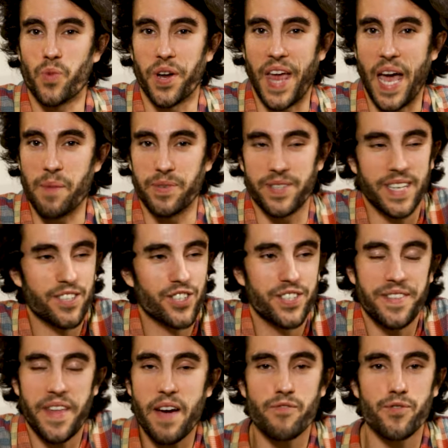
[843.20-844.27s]
1 habit. There's
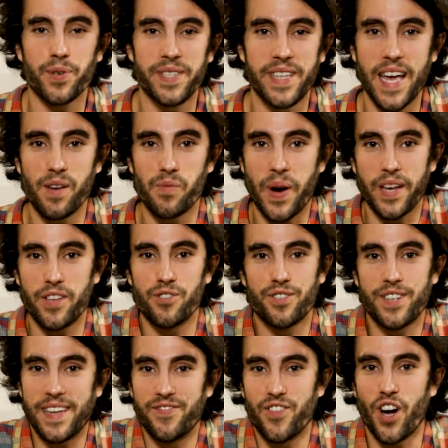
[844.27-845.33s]
never a day where you
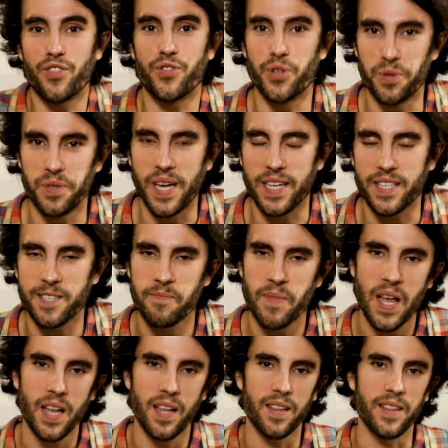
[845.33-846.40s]
cannot do that.
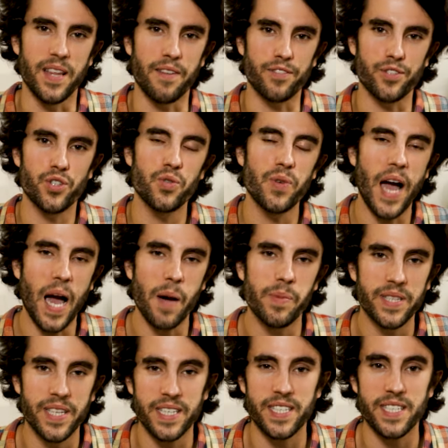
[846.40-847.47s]
Level 2
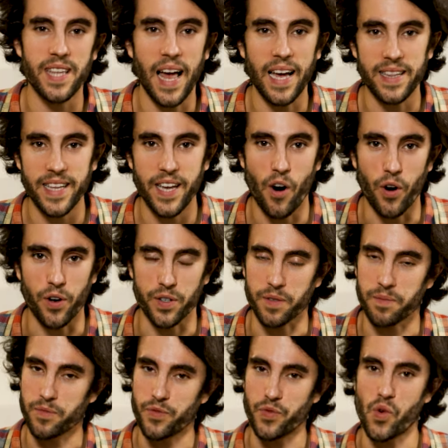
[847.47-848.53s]
habit is slightly harder.
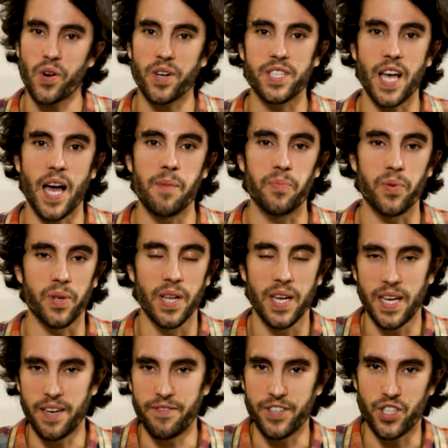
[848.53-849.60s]
For example,
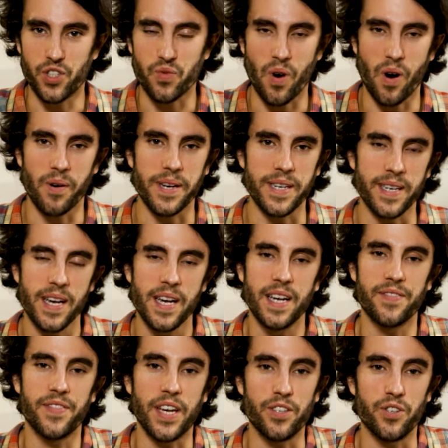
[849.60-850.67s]
if it's drawing,
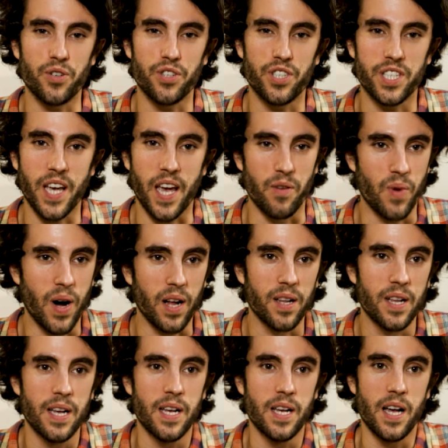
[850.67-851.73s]
then you could say, well,
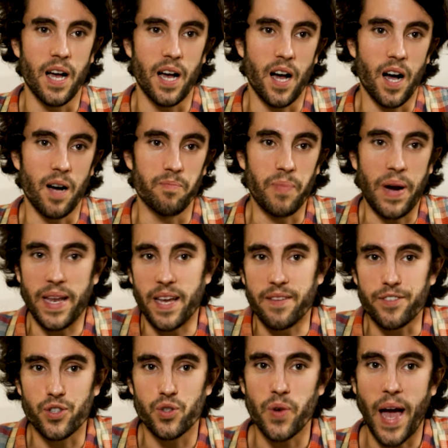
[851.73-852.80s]
my
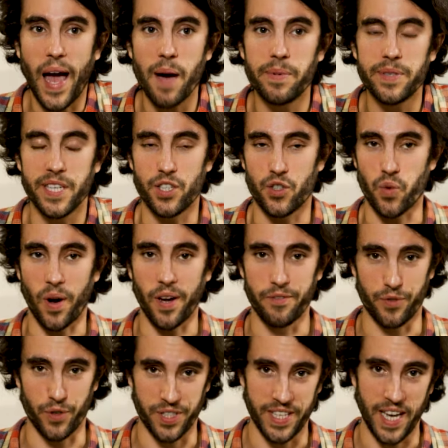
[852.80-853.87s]
level 2 habit is drawing
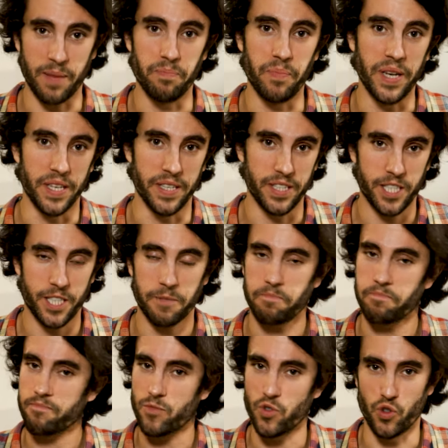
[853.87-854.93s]
for 10 minutes.
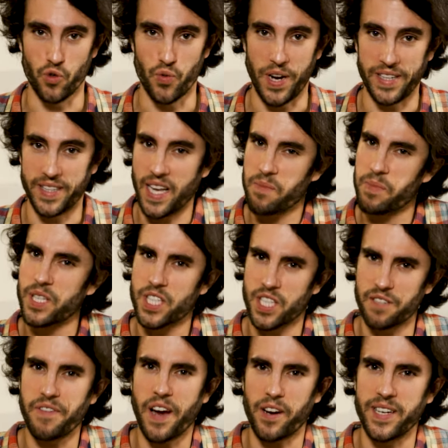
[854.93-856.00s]
Great, 10 minutes
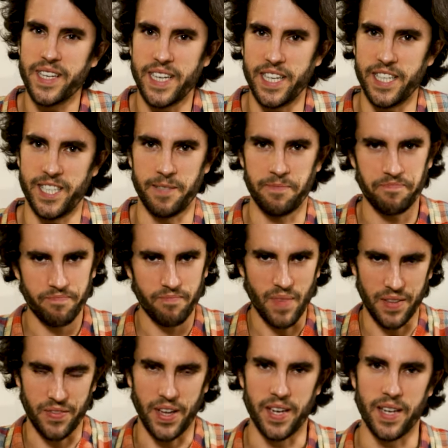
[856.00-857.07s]
is fairly easy.
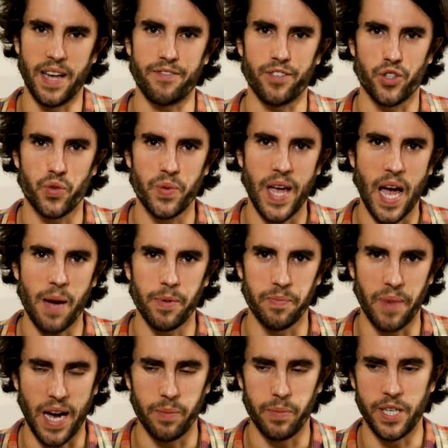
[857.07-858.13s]
Then a level 3 habit
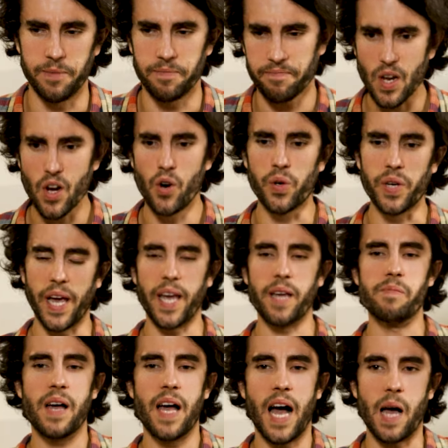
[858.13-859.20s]
might be,
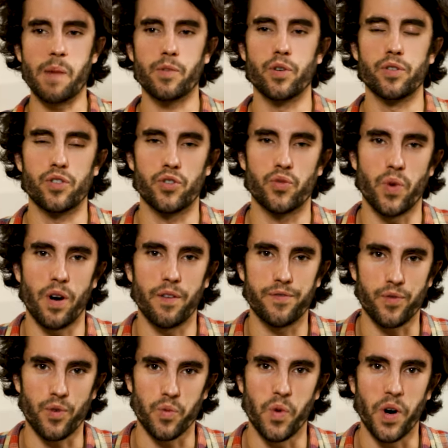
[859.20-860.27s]
okay, I'm going to draw
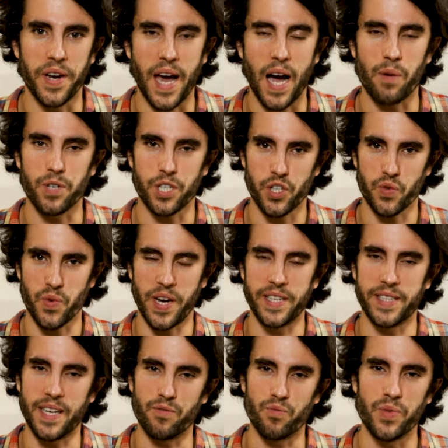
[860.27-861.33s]
for 1 hour
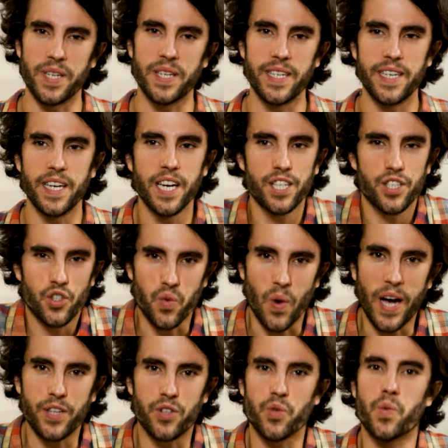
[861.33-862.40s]
straight and really
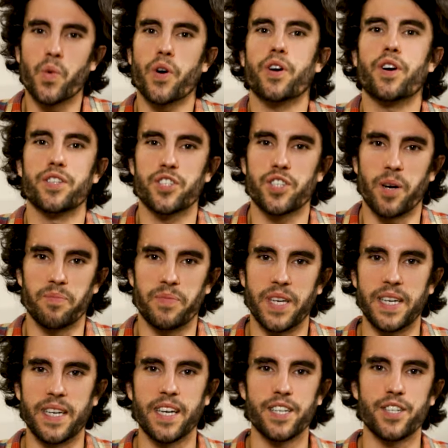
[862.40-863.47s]
try to work on
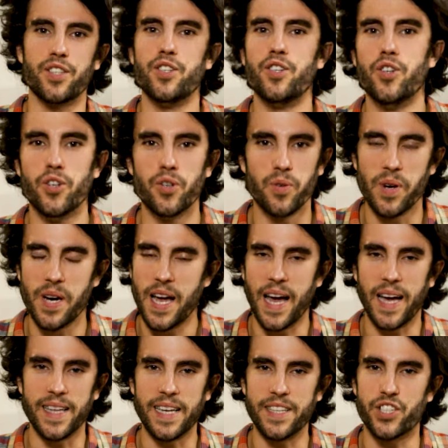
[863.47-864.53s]
something new
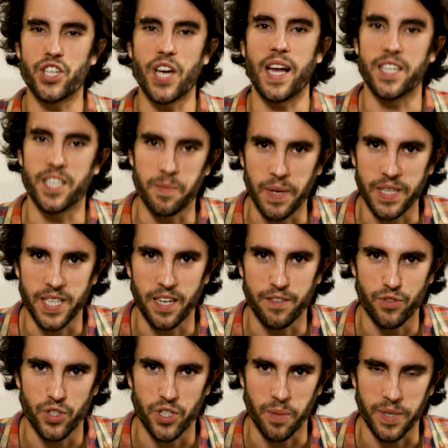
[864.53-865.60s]
and challenge myself
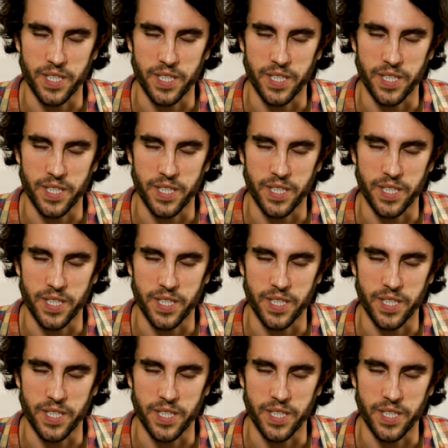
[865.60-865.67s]
to some